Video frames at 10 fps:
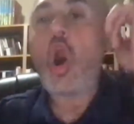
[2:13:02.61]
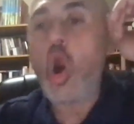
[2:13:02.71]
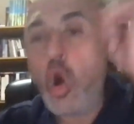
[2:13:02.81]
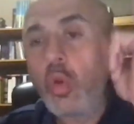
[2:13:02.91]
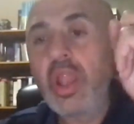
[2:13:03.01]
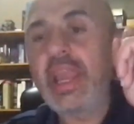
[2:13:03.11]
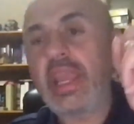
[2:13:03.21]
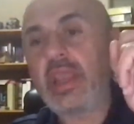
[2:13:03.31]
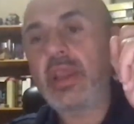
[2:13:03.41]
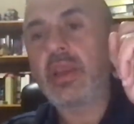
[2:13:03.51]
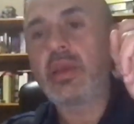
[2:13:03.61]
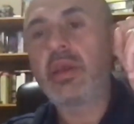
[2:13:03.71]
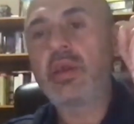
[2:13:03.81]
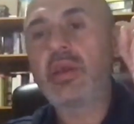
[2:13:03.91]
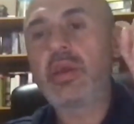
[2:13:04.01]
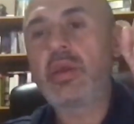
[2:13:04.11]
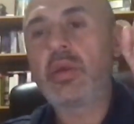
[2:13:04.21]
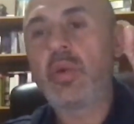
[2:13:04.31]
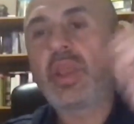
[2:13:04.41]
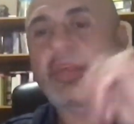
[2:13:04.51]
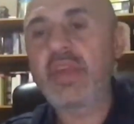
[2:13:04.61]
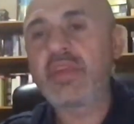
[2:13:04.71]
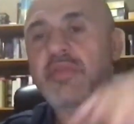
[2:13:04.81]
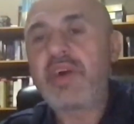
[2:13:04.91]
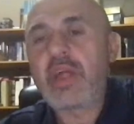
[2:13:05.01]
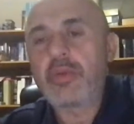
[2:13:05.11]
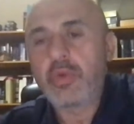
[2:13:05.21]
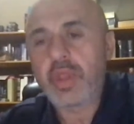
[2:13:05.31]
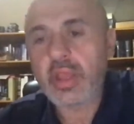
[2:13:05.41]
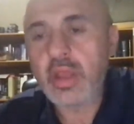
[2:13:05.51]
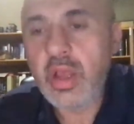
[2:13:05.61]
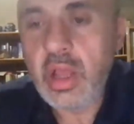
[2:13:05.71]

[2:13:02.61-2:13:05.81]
Only what he sees the Father doing.